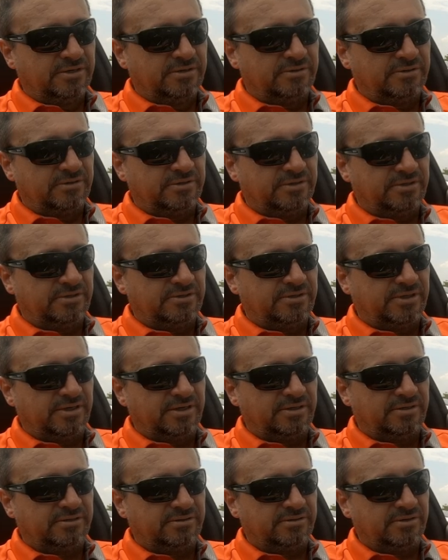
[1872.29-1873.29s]
We're gonna
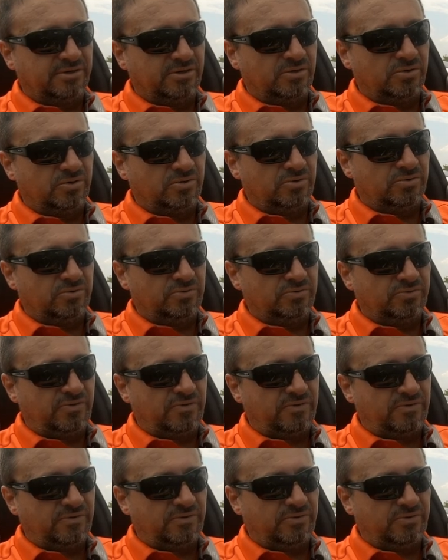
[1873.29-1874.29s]
uh, go
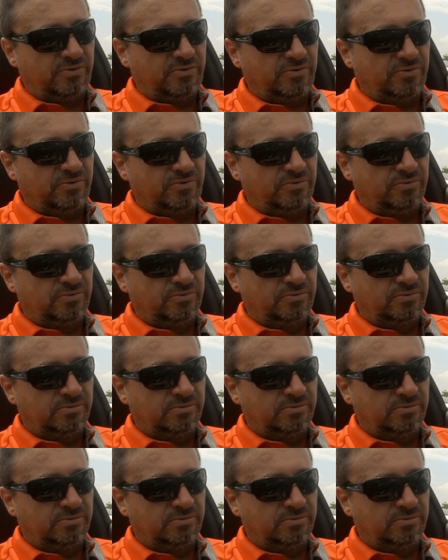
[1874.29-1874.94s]
through